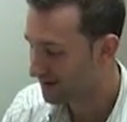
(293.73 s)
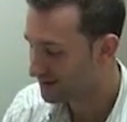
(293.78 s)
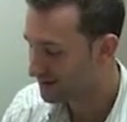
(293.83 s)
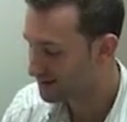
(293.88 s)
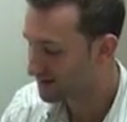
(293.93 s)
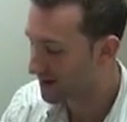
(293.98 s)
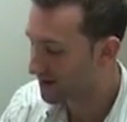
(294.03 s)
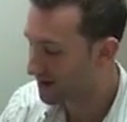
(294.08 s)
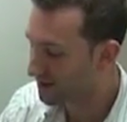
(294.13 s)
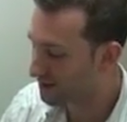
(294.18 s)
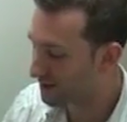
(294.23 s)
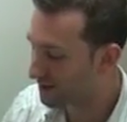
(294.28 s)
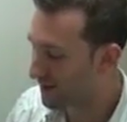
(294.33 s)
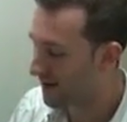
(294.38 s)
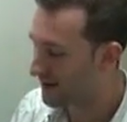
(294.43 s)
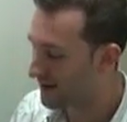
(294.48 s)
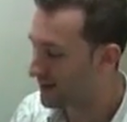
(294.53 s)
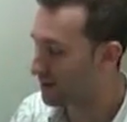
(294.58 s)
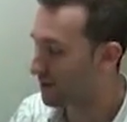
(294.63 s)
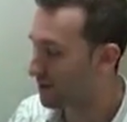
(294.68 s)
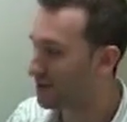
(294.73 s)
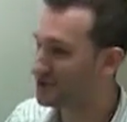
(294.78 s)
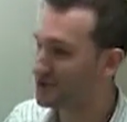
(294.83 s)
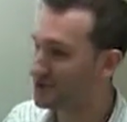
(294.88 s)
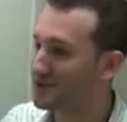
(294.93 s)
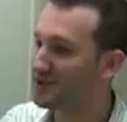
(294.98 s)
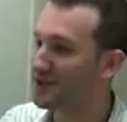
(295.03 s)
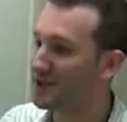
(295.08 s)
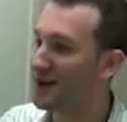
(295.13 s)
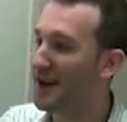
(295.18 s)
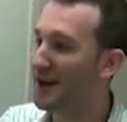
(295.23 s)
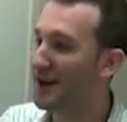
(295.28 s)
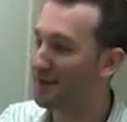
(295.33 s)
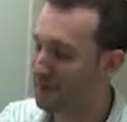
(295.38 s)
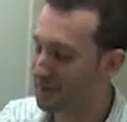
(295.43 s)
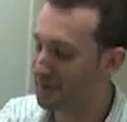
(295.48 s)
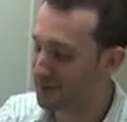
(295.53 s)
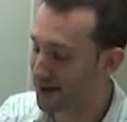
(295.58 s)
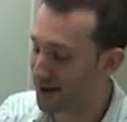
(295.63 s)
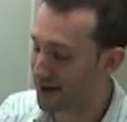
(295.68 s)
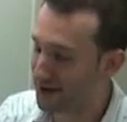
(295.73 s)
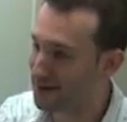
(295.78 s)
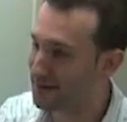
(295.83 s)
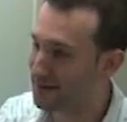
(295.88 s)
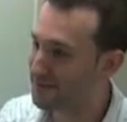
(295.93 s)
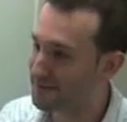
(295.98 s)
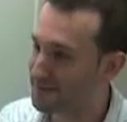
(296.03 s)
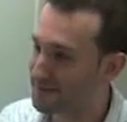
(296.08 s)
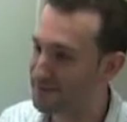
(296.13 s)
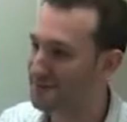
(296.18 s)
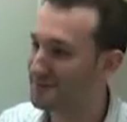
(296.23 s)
So any questions on how to fill that in?